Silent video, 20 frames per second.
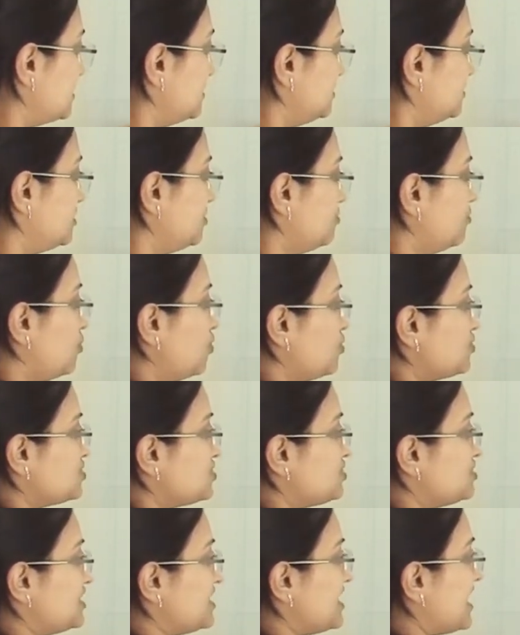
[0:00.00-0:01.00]
the most
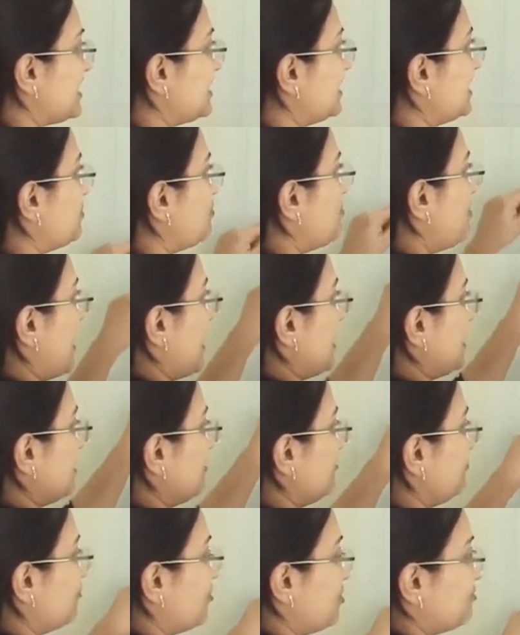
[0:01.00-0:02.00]
reactive metal
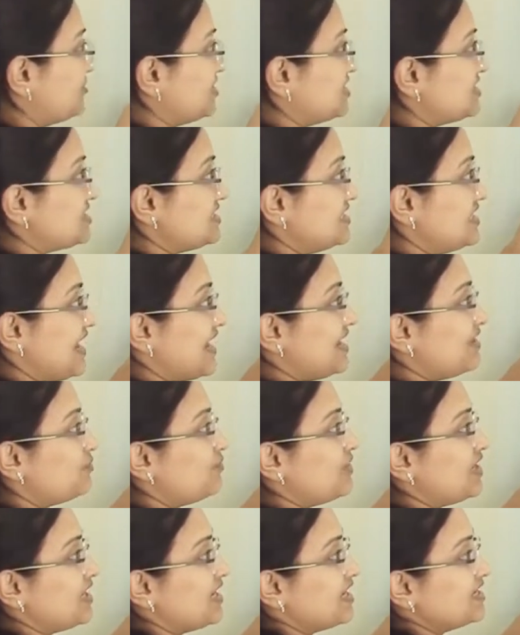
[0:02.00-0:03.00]
from this, that
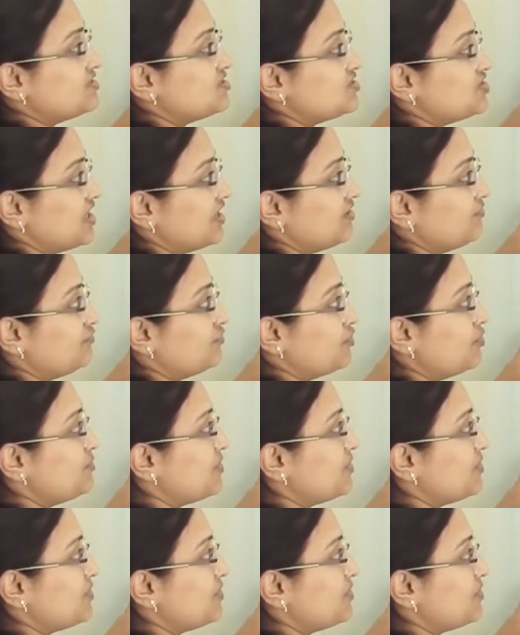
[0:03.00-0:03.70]
we can check from